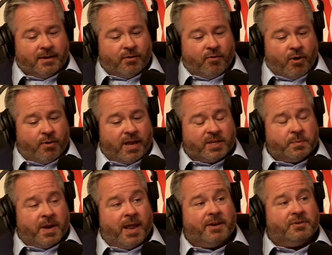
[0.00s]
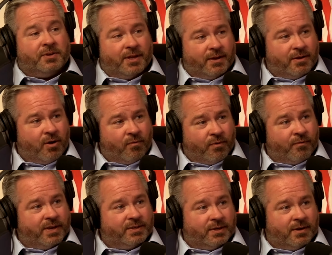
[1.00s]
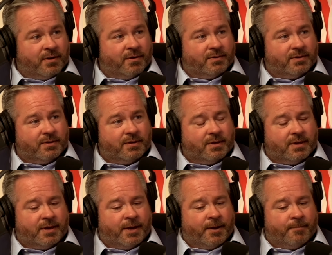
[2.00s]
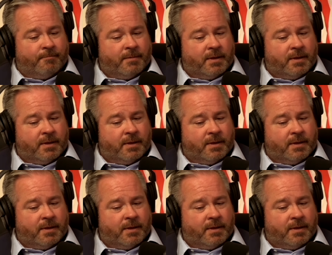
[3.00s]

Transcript: grown exponentially over recent years, um,